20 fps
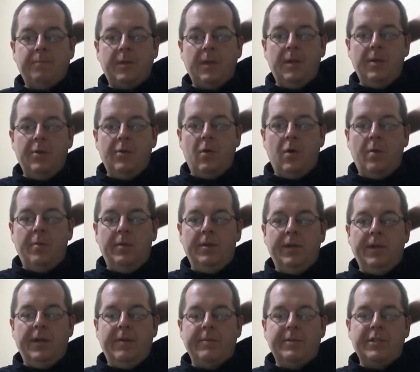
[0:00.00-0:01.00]

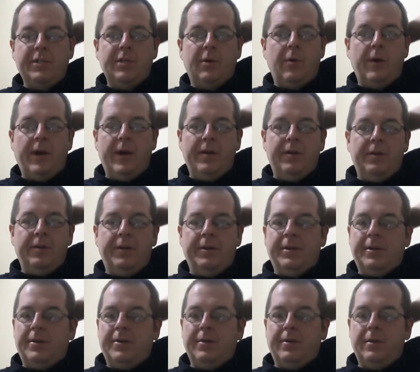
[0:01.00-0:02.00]
Normally I'm so
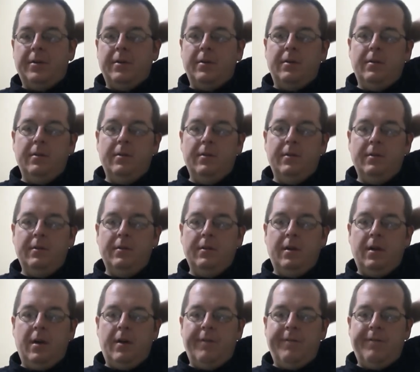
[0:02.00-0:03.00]
analytical
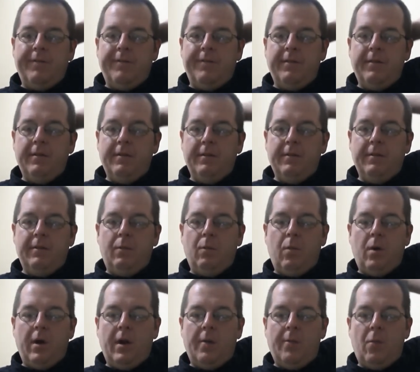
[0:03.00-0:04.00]
of
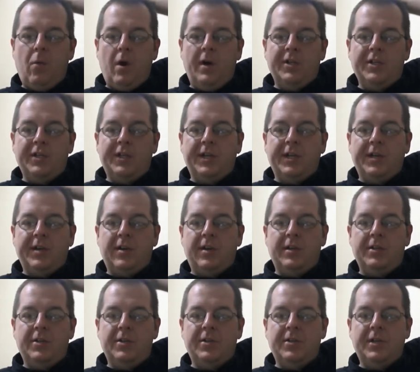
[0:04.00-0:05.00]
what I'm watching at
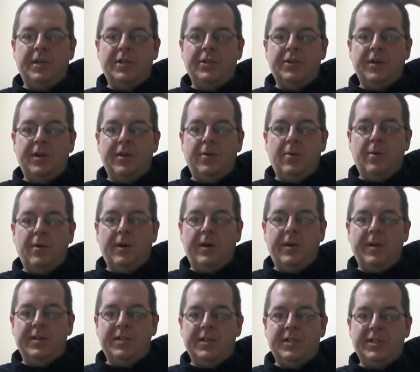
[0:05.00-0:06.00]
concerts. I try to
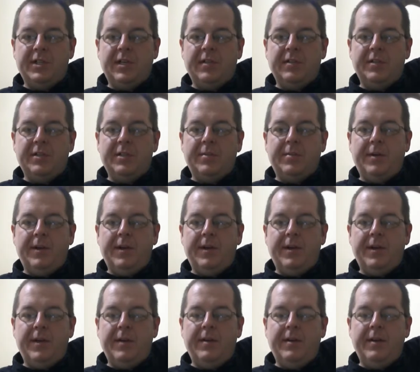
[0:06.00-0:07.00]
organize a set list in my
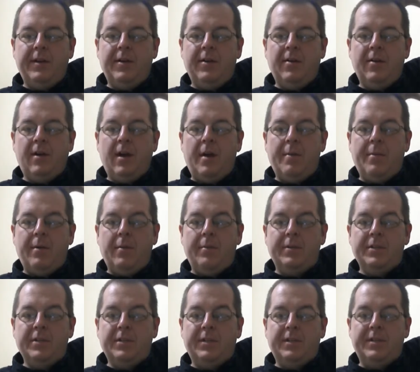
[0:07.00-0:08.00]
head. Here I
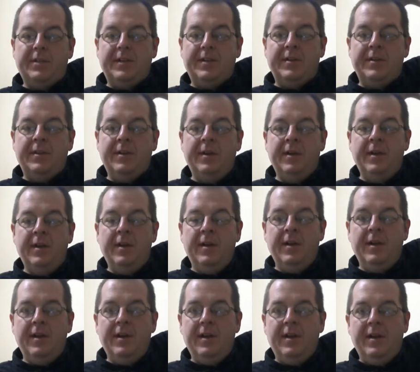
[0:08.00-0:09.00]
purposely didn't.
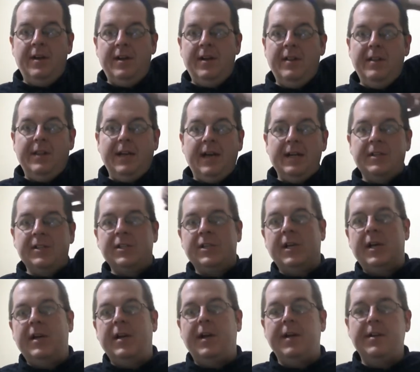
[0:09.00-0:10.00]
That
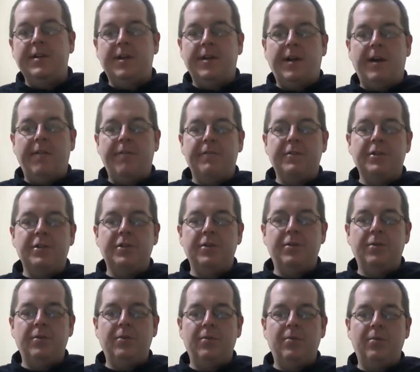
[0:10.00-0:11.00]
said, I did have
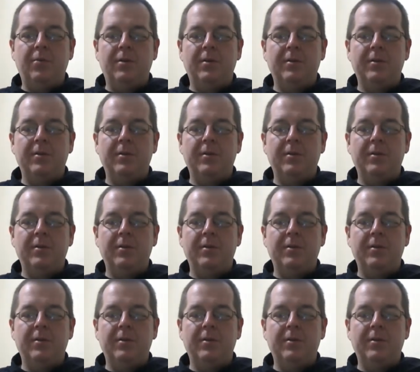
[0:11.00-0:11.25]
2